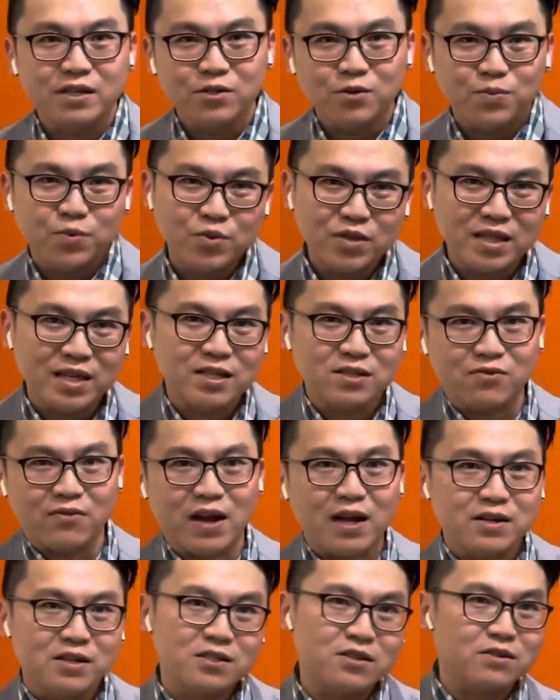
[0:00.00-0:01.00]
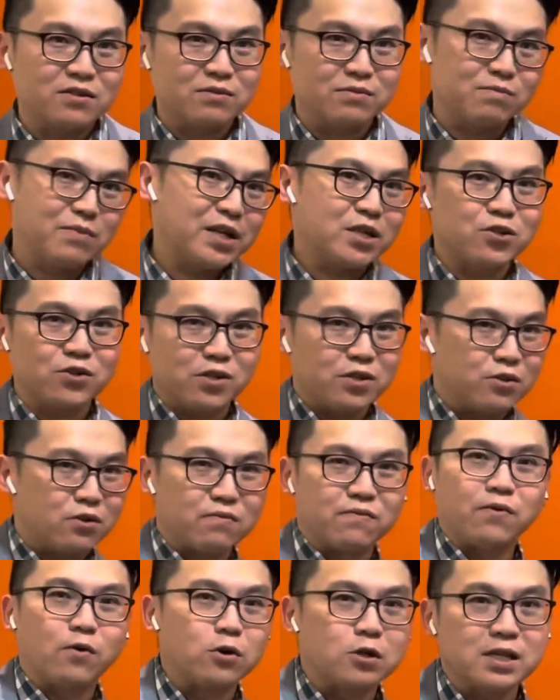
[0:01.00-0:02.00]
You put things around it to make sure you don't
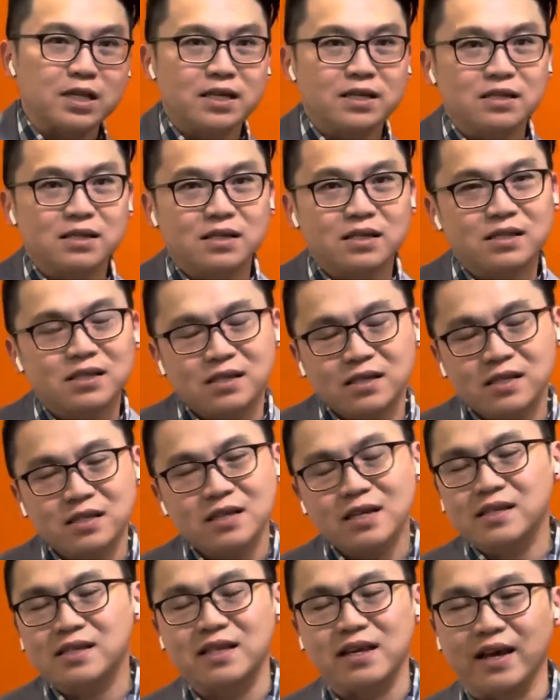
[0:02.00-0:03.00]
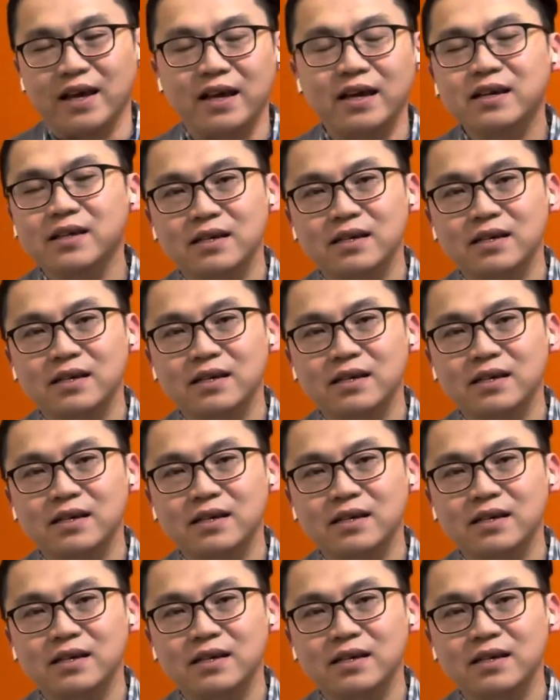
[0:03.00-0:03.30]
fall in. It's just there.